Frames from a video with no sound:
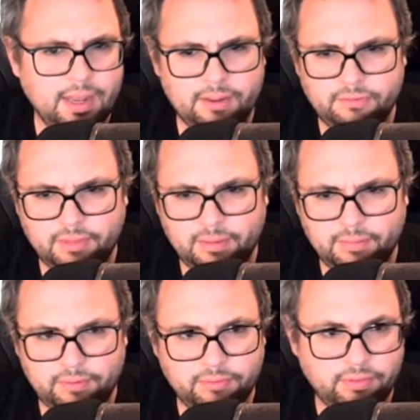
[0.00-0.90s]
So that
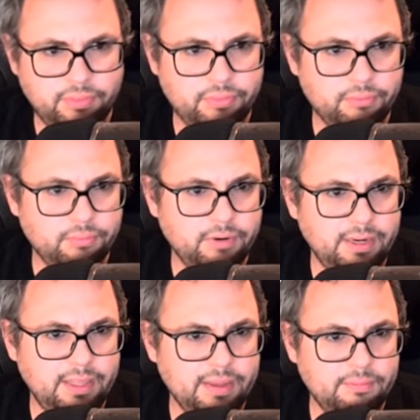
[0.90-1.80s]
one is a
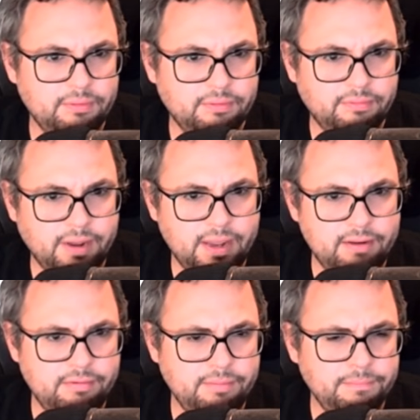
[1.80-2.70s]
3. That one's a
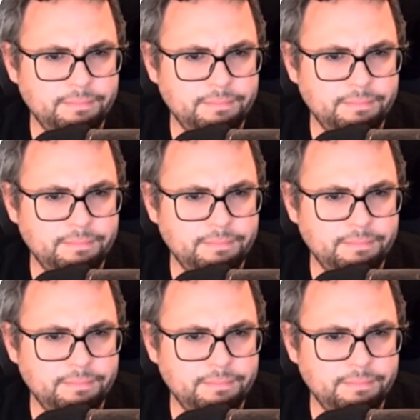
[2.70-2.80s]
5.